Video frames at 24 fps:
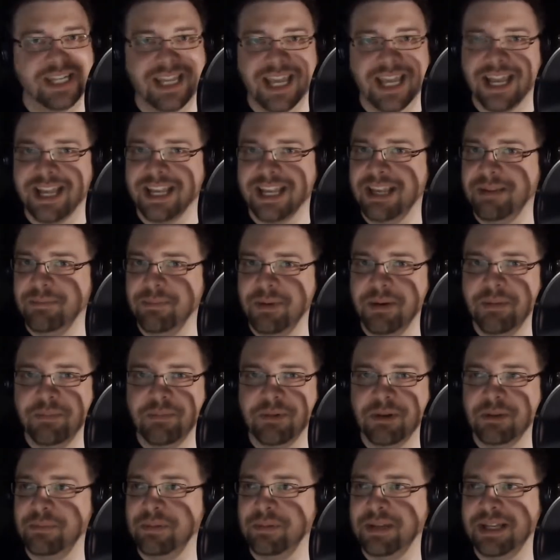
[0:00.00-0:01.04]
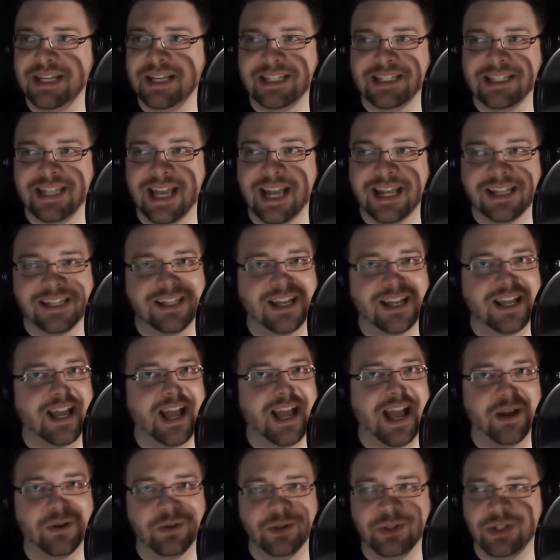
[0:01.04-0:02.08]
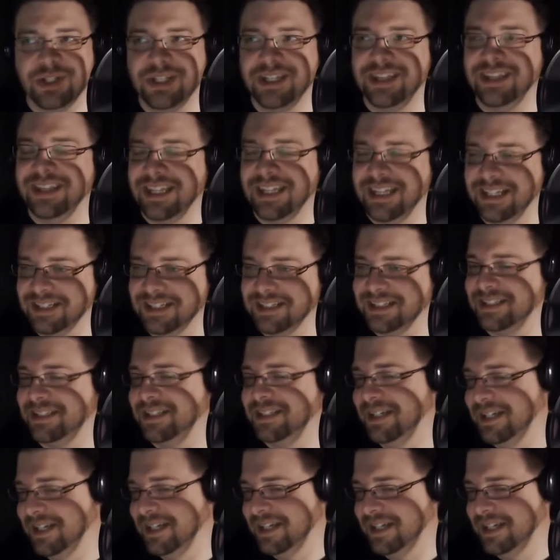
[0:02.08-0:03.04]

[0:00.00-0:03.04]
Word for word: can't keep up with because that's not how she thinks.